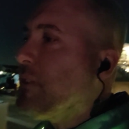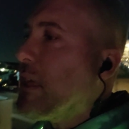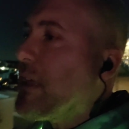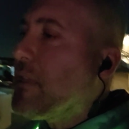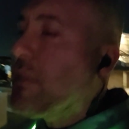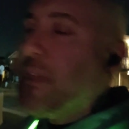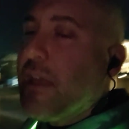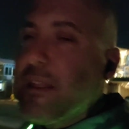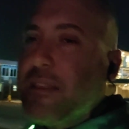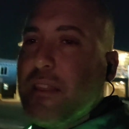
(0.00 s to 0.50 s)

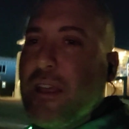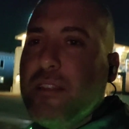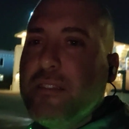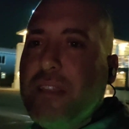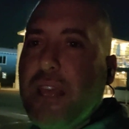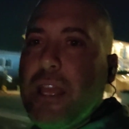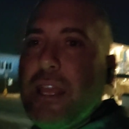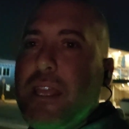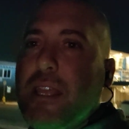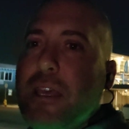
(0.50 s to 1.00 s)
They think
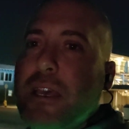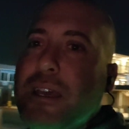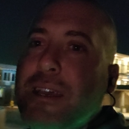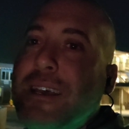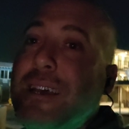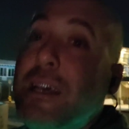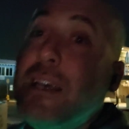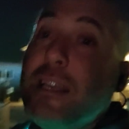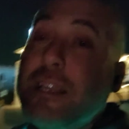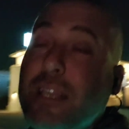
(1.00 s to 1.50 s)
that they
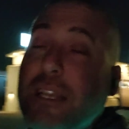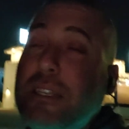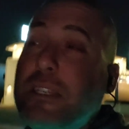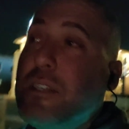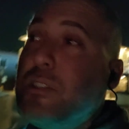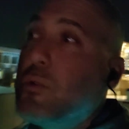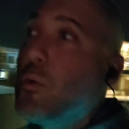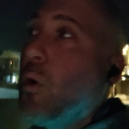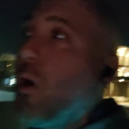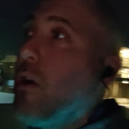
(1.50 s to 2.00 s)
can
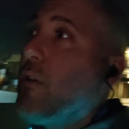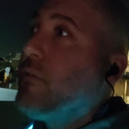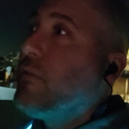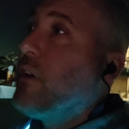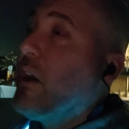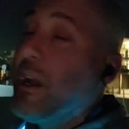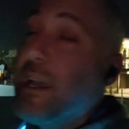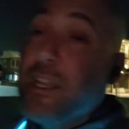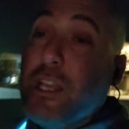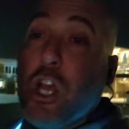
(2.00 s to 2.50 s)

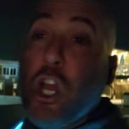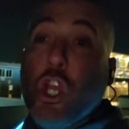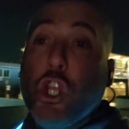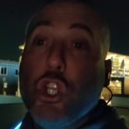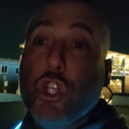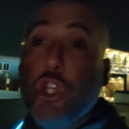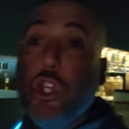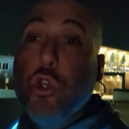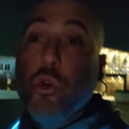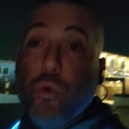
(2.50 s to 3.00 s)
disqualify
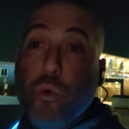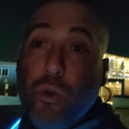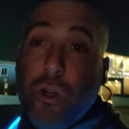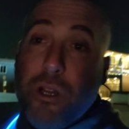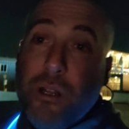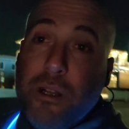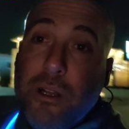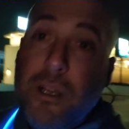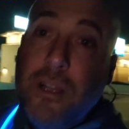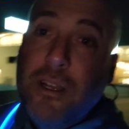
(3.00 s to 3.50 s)
you
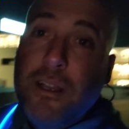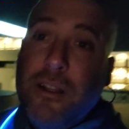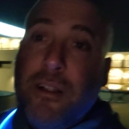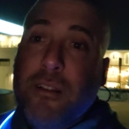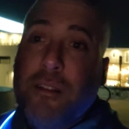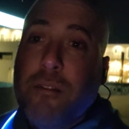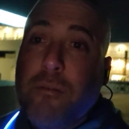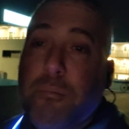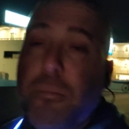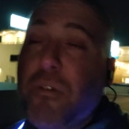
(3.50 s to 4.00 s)

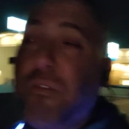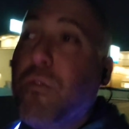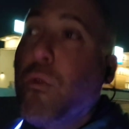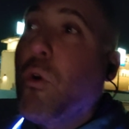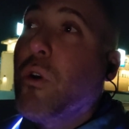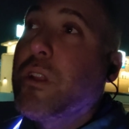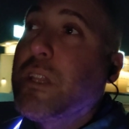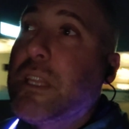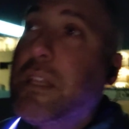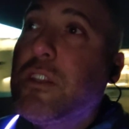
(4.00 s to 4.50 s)

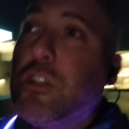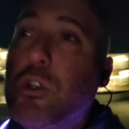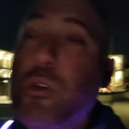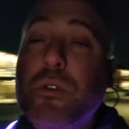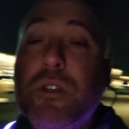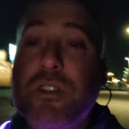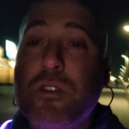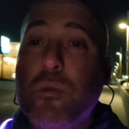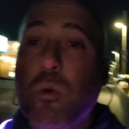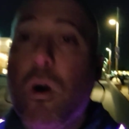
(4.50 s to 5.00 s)
before
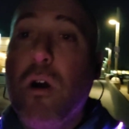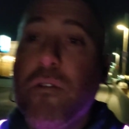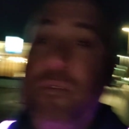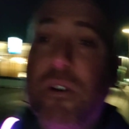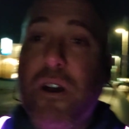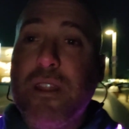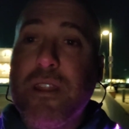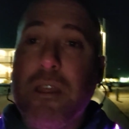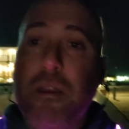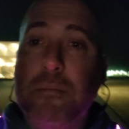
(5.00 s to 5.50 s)
you
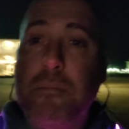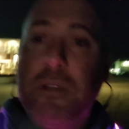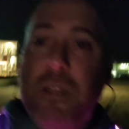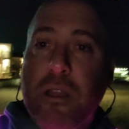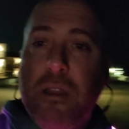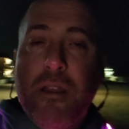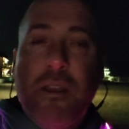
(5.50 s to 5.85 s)
disqualify them,